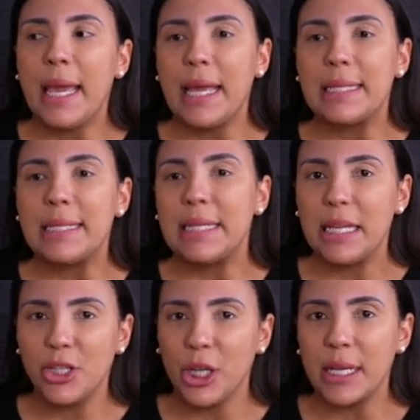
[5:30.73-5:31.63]
it's
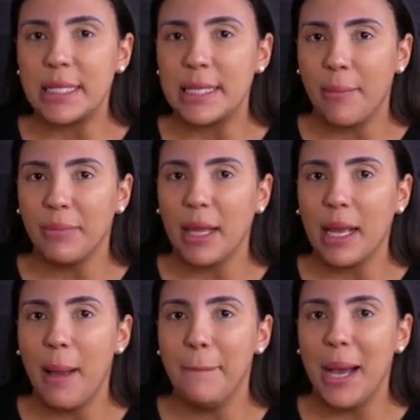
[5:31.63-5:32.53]
teaching us
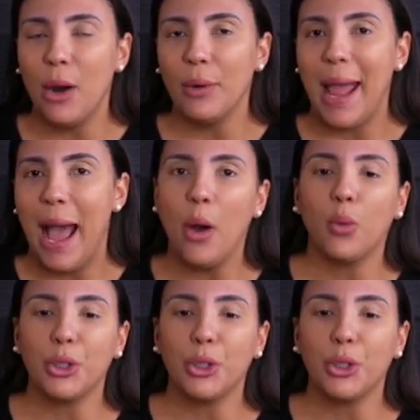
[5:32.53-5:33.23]
something about how